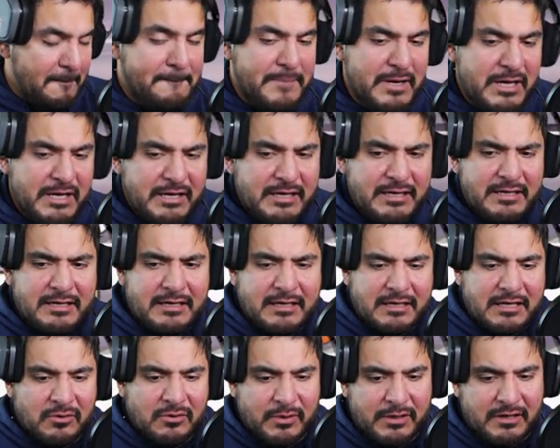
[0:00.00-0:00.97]
But
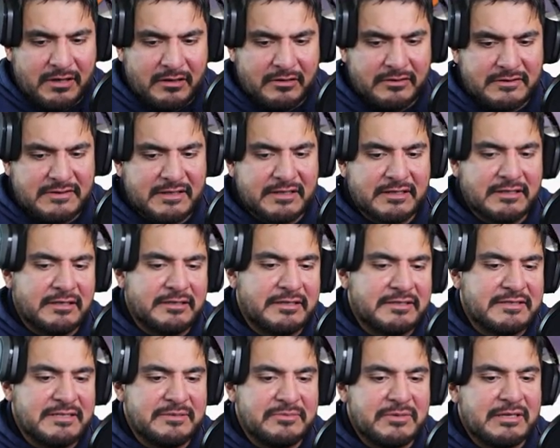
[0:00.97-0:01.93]
here we go, taking on the
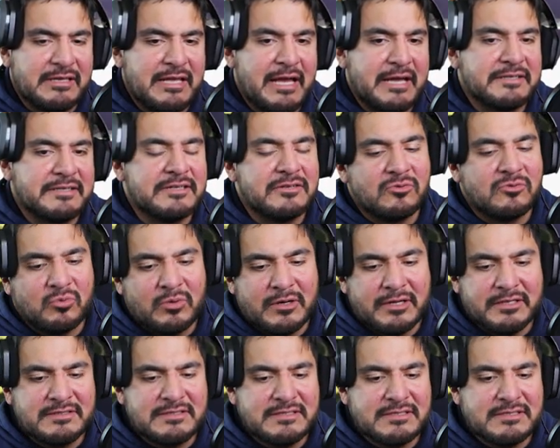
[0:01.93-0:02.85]
Team Galactic Grunt,